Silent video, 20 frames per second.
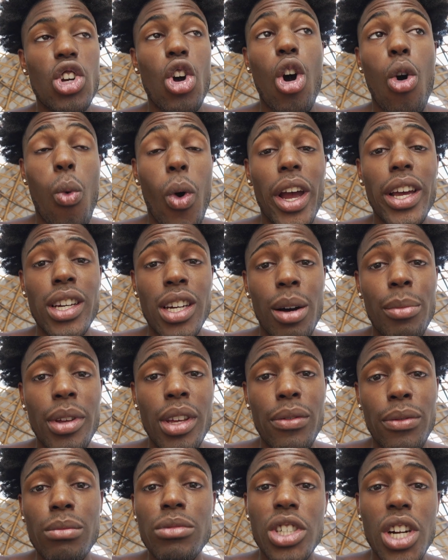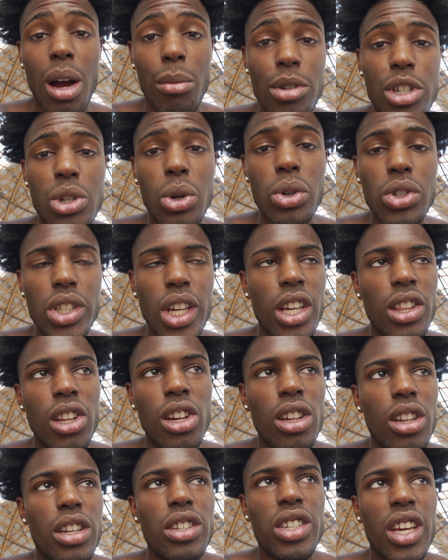called White Gummy from Jamba Juice. It
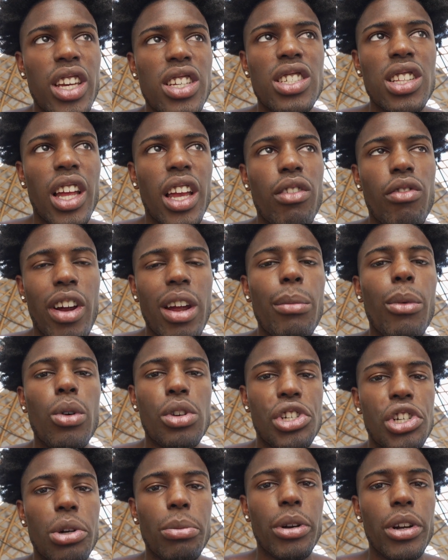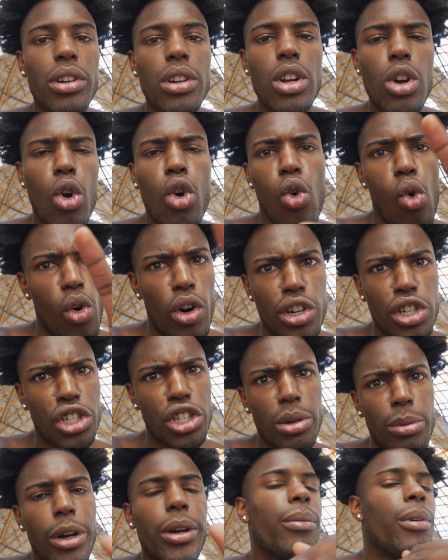literally tastes like rainbow sherbet or orange
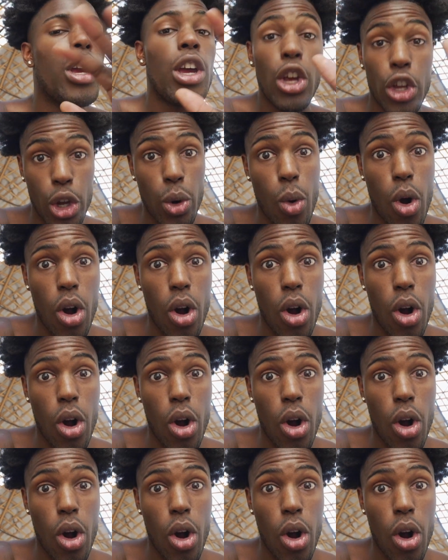sherbet. You're